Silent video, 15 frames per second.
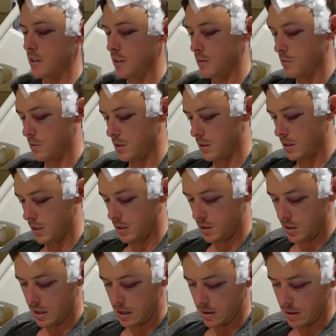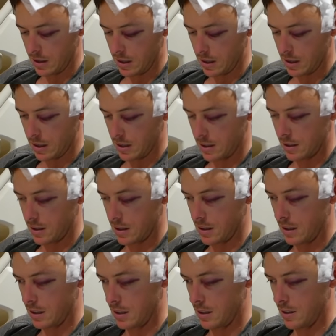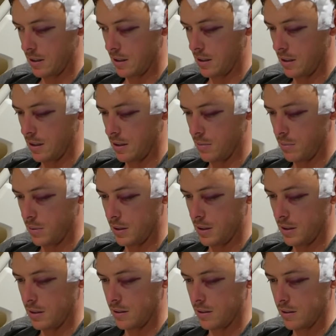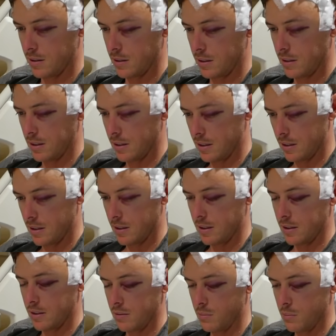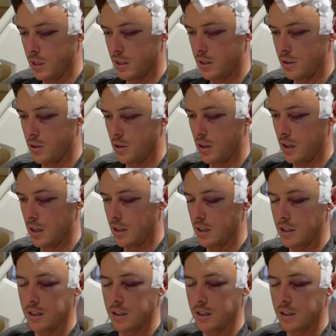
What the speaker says: I think I want to take a shower here, kind of get cleaned up, and then make the trek.